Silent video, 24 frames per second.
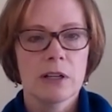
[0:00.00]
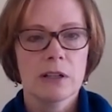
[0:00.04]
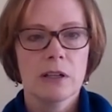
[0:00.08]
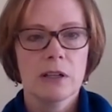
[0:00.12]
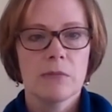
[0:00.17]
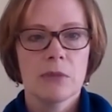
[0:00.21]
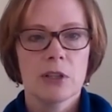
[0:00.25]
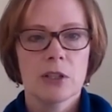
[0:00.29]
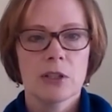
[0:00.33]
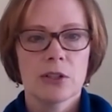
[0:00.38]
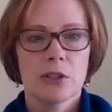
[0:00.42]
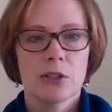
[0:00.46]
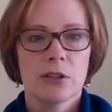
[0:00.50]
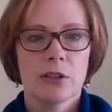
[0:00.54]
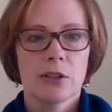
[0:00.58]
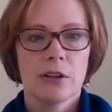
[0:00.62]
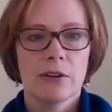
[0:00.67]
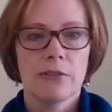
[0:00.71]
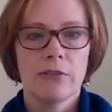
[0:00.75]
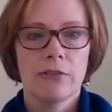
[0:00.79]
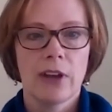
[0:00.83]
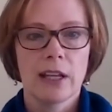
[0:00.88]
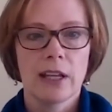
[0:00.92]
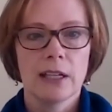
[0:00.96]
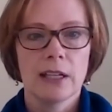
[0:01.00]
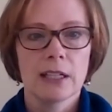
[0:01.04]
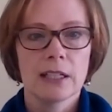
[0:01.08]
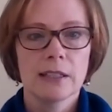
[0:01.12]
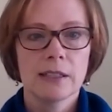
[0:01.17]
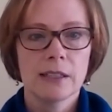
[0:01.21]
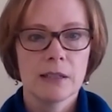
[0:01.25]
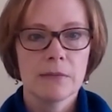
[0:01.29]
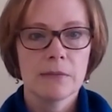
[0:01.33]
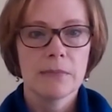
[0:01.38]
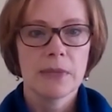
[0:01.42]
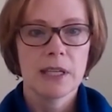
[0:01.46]
Commissioner of
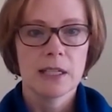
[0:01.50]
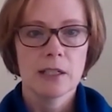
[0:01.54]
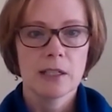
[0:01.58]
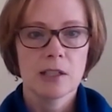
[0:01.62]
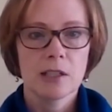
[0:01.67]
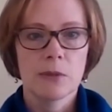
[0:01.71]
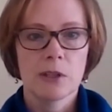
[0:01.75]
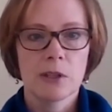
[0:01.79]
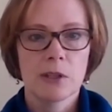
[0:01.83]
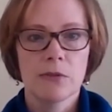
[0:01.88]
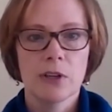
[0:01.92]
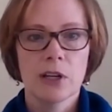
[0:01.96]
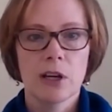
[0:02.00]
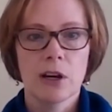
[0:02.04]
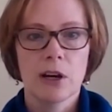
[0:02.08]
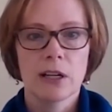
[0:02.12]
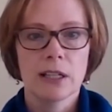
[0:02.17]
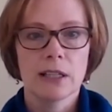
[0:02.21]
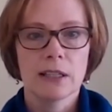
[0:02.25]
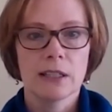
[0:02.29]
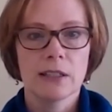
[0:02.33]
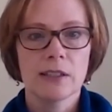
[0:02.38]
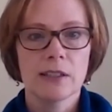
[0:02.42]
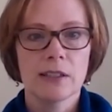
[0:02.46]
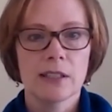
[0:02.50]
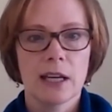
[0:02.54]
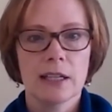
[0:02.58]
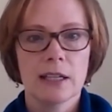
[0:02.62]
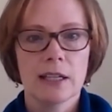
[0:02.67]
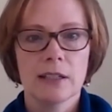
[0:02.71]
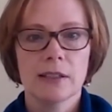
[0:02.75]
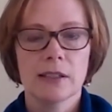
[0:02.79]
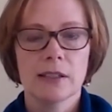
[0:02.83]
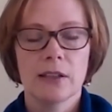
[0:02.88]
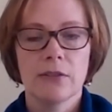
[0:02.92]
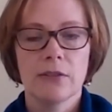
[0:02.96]
Finance and Management regarding the
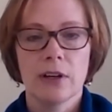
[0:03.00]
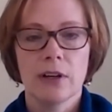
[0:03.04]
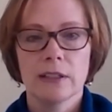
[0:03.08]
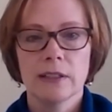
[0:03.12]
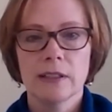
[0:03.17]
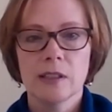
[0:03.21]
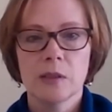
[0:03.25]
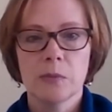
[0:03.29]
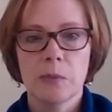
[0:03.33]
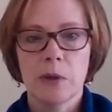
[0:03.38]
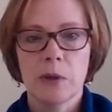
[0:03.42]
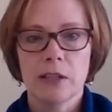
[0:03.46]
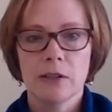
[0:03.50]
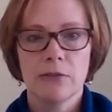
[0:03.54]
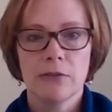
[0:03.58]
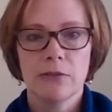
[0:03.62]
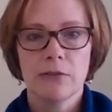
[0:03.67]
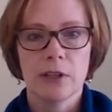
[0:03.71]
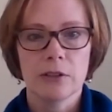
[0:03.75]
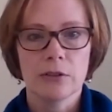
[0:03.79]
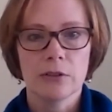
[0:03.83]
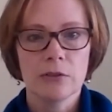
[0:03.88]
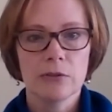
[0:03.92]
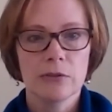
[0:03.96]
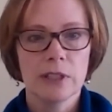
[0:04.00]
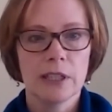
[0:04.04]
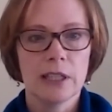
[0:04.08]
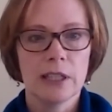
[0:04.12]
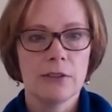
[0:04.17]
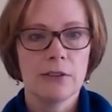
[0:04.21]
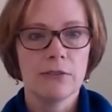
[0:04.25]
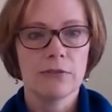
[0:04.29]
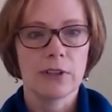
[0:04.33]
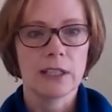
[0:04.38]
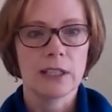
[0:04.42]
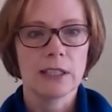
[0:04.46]
status of unspent federal
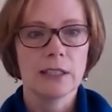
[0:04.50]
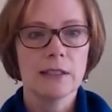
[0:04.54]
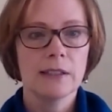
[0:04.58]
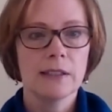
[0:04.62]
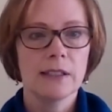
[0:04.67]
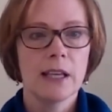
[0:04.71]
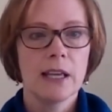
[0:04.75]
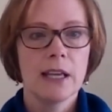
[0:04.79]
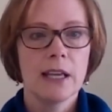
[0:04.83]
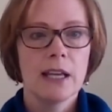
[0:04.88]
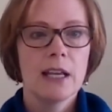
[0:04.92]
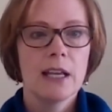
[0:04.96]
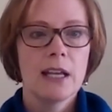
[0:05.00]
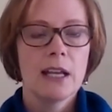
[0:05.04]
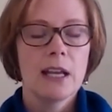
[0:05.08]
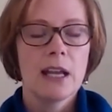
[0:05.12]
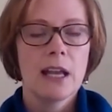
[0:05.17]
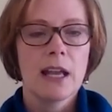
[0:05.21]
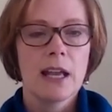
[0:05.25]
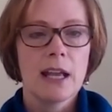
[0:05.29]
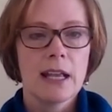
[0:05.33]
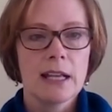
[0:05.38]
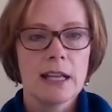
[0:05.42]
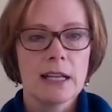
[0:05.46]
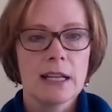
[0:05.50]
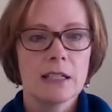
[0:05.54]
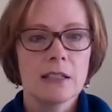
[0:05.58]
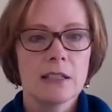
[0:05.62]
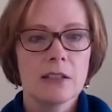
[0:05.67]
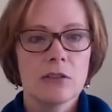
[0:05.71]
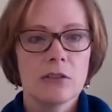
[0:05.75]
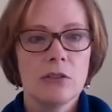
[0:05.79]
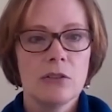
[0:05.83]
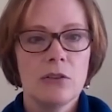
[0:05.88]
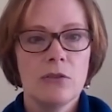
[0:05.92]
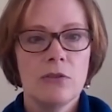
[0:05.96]
relief funds and
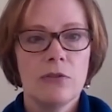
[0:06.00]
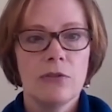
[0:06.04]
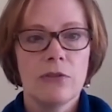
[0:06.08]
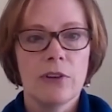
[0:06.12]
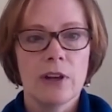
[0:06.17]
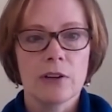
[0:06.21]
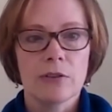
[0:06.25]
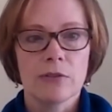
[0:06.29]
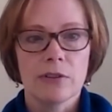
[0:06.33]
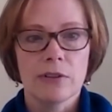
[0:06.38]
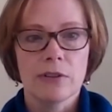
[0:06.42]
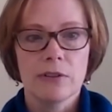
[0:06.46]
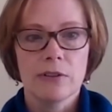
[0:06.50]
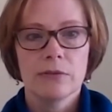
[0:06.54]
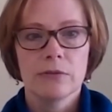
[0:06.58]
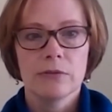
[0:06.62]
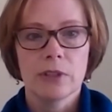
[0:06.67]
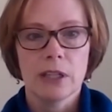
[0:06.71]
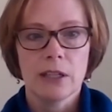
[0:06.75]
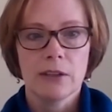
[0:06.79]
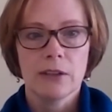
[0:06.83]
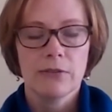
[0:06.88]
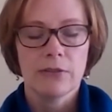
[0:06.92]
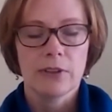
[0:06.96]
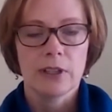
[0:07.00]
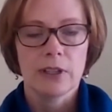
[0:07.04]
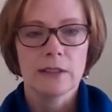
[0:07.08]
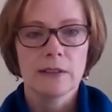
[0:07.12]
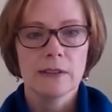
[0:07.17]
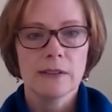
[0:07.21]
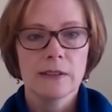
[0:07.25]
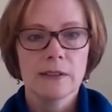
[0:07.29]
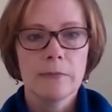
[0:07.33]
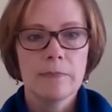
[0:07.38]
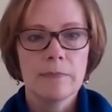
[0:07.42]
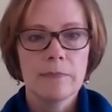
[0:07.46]
new federal relief
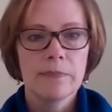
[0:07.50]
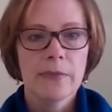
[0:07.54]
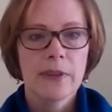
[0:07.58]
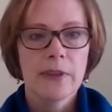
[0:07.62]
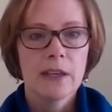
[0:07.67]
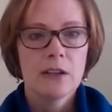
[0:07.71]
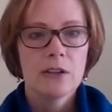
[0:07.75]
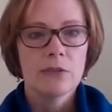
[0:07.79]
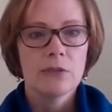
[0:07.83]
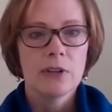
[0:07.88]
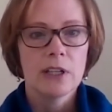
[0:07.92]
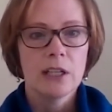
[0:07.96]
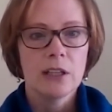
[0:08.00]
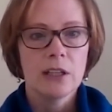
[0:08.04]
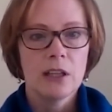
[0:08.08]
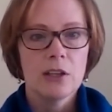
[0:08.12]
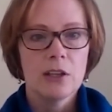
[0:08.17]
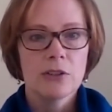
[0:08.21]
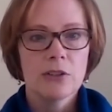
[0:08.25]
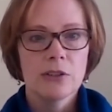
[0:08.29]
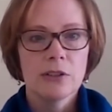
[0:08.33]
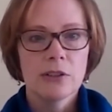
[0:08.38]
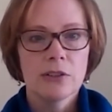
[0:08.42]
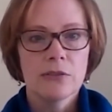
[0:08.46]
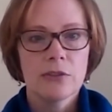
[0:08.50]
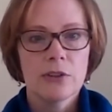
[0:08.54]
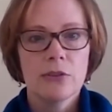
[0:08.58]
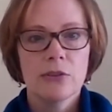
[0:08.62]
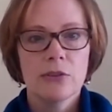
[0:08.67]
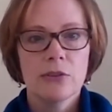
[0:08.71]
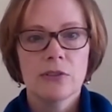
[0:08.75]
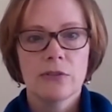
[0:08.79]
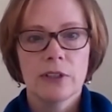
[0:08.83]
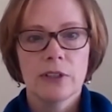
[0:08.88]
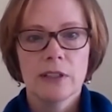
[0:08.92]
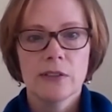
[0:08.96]
funds. Regulations for
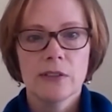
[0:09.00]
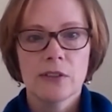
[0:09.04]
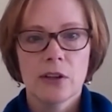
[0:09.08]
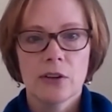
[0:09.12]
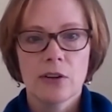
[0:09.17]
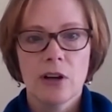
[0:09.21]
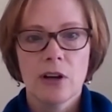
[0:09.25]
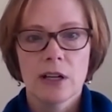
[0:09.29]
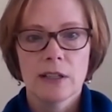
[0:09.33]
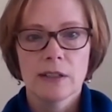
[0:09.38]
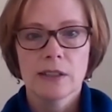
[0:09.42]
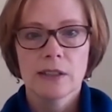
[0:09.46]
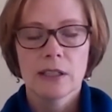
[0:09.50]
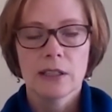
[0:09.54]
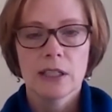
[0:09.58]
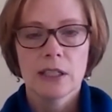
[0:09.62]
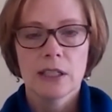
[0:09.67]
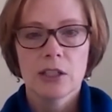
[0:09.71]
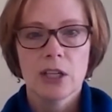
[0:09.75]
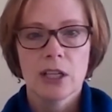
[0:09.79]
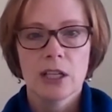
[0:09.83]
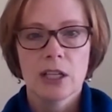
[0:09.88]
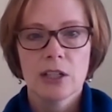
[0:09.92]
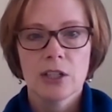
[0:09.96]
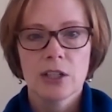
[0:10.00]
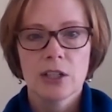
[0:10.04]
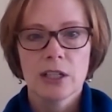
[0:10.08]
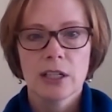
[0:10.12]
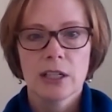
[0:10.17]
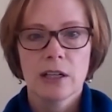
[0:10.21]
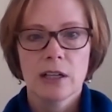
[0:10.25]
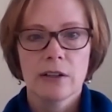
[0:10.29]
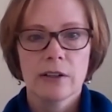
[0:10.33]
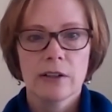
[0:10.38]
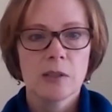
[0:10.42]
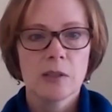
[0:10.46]
those funds are constantly changing
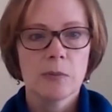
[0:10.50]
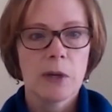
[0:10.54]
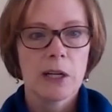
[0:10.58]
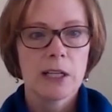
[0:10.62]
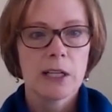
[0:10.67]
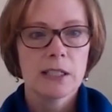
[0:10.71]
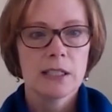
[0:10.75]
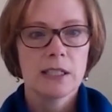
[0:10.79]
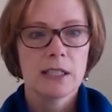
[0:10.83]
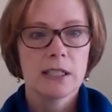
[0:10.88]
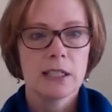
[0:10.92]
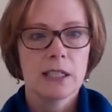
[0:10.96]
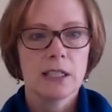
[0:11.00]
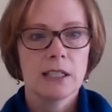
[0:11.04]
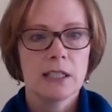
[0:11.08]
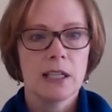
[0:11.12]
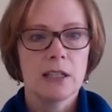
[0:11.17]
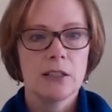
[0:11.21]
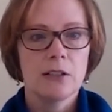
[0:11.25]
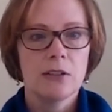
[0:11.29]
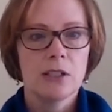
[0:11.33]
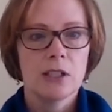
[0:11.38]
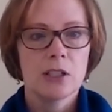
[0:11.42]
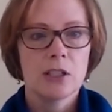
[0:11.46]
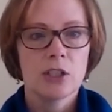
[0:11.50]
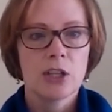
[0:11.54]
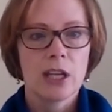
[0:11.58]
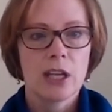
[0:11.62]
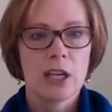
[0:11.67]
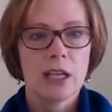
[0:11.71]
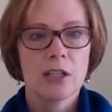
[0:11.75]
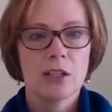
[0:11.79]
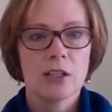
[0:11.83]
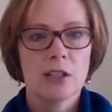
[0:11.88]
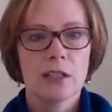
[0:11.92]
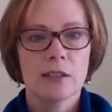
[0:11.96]
and are expected to continue to
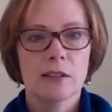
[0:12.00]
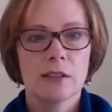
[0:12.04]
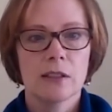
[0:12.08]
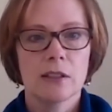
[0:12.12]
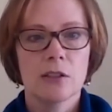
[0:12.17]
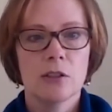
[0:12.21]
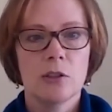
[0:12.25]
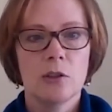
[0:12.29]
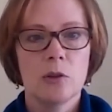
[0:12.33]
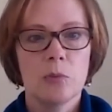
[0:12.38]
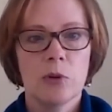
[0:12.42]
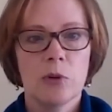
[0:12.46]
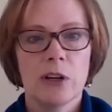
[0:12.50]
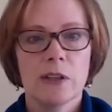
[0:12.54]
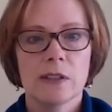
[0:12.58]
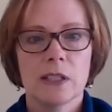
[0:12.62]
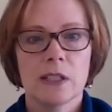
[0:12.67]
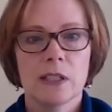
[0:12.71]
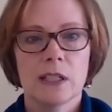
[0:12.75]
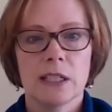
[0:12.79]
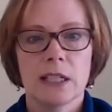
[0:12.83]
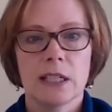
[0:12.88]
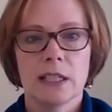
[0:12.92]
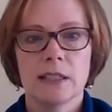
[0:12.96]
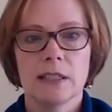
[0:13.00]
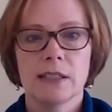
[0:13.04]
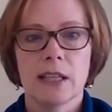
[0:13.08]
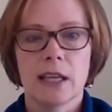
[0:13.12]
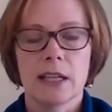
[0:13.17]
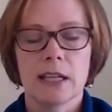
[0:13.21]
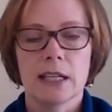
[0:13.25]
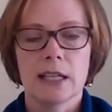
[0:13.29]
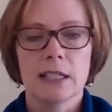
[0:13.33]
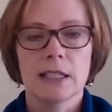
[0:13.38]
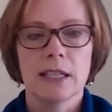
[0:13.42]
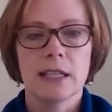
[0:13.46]
change as the new President and
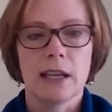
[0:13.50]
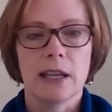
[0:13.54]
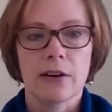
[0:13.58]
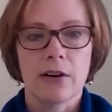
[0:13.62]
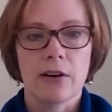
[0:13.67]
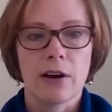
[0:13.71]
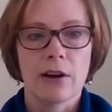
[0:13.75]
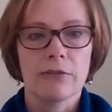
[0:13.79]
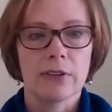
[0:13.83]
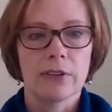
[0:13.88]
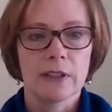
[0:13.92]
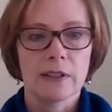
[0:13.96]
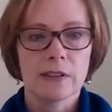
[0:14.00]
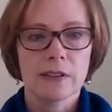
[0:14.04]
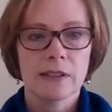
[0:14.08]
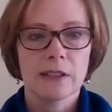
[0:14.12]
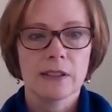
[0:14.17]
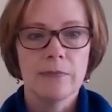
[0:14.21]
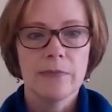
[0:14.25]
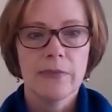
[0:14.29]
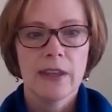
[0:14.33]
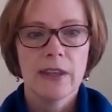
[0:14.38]
Senate take office.